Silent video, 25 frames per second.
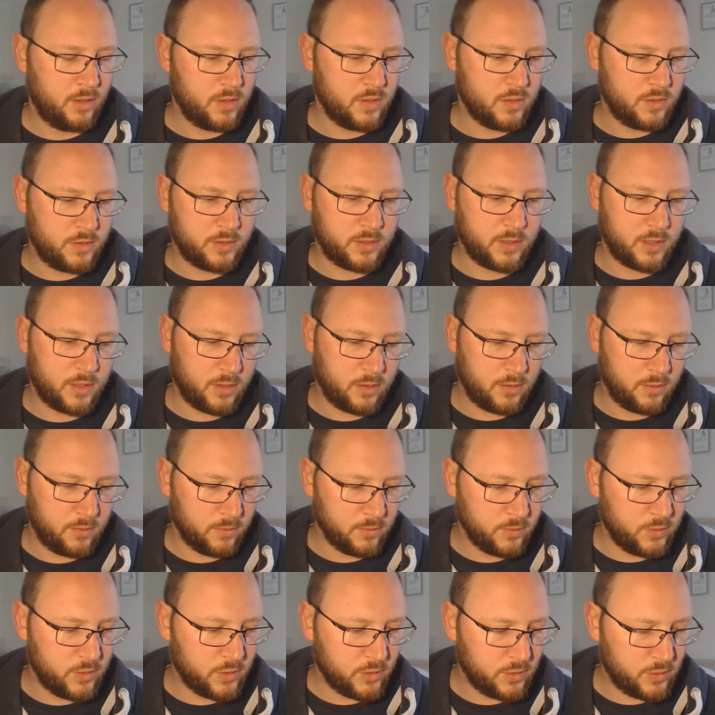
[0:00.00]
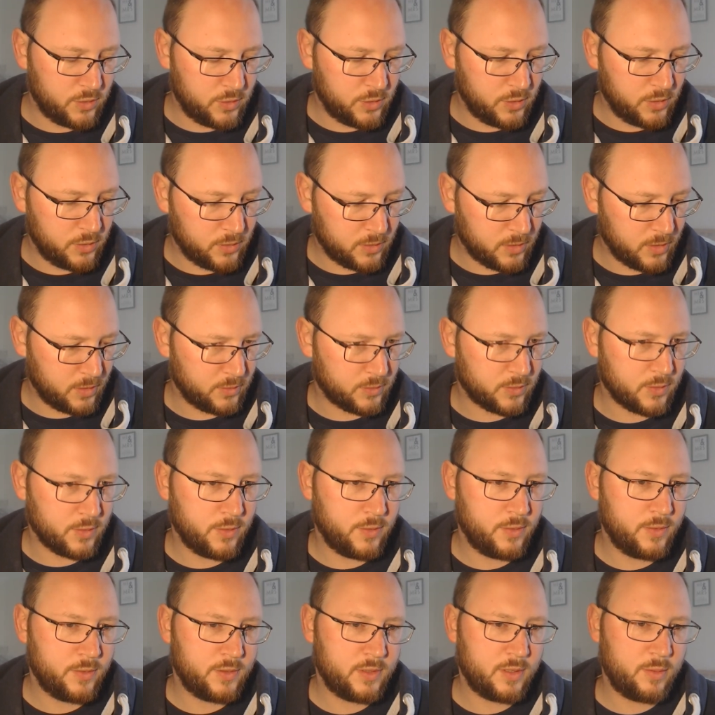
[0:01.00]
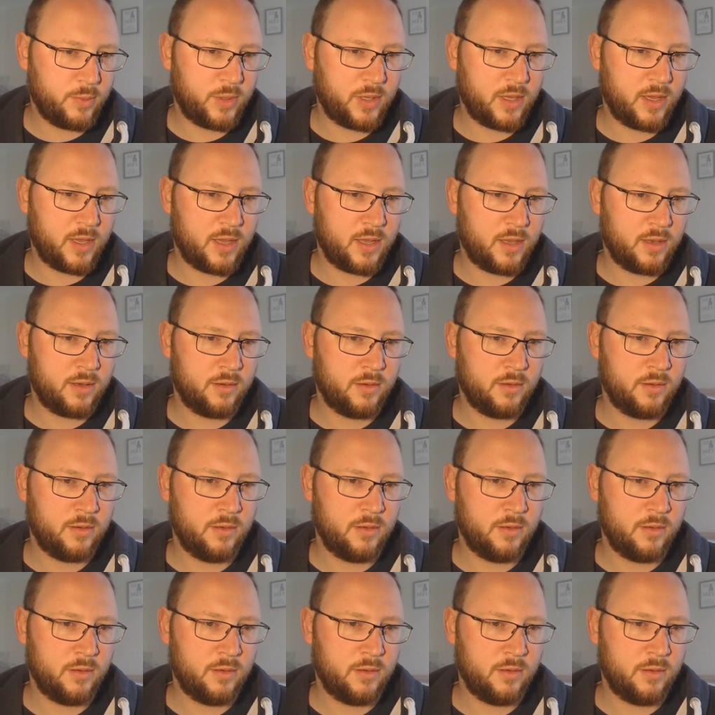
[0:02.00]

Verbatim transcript: So just juice those cores up again.